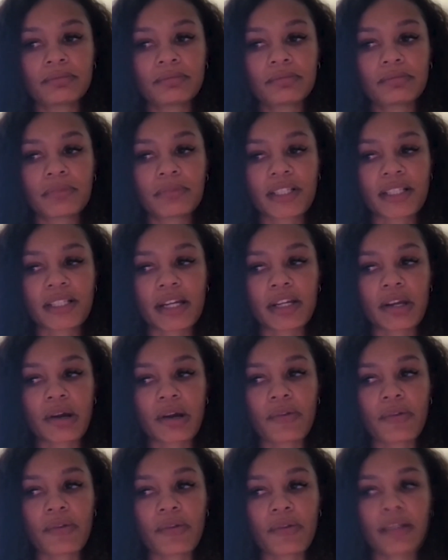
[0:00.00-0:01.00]
Because I know
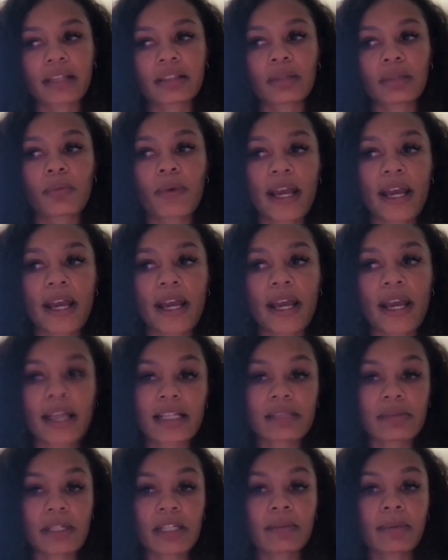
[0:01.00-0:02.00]
that like the way that I
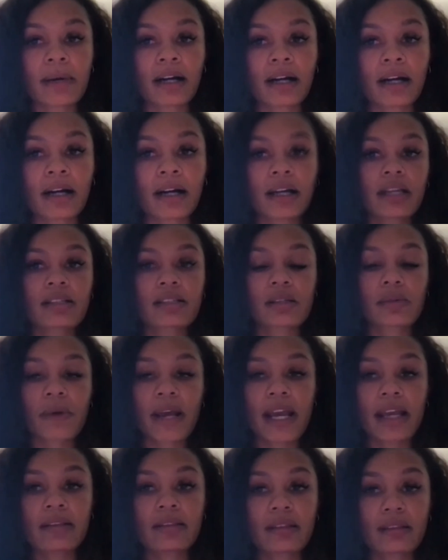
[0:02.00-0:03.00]
speak about things and
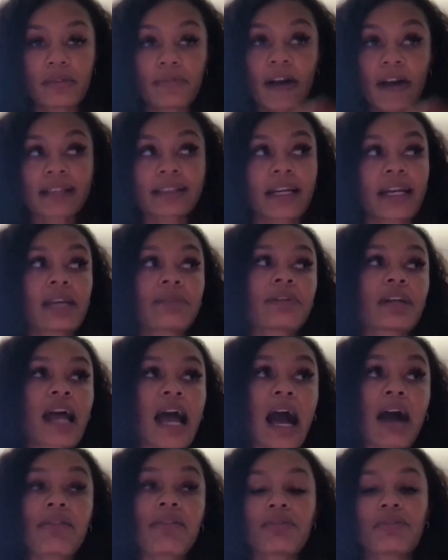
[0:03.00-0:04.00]
the fact that I even
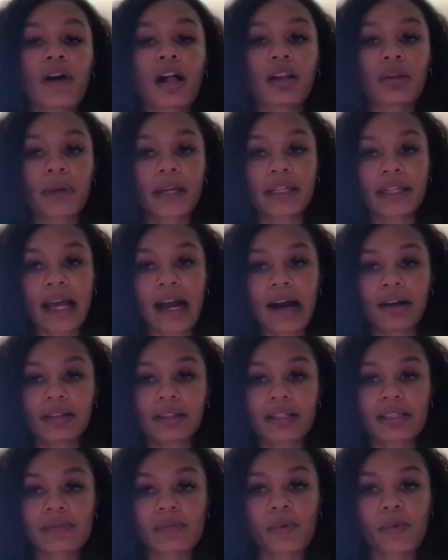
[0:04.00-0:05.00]
have a following now at
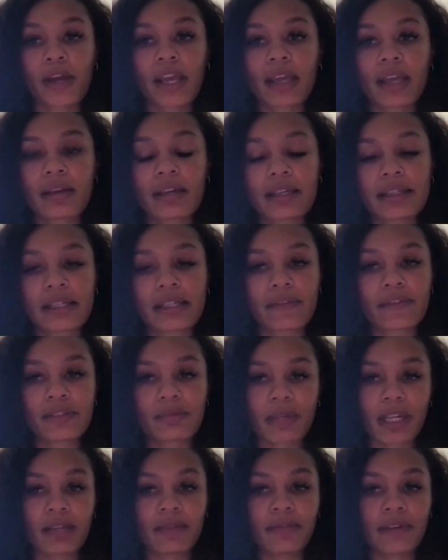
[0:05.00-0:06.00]
this point, it gives
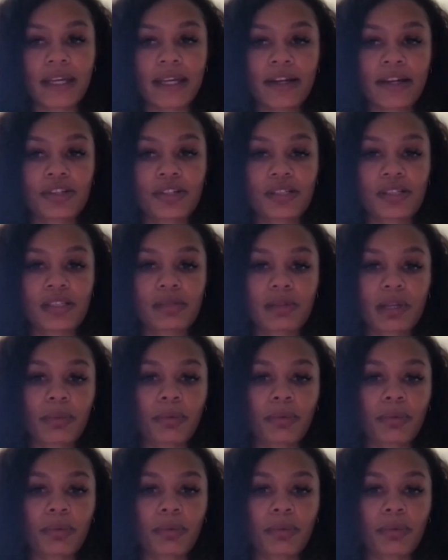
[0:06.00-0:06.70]
me advantages to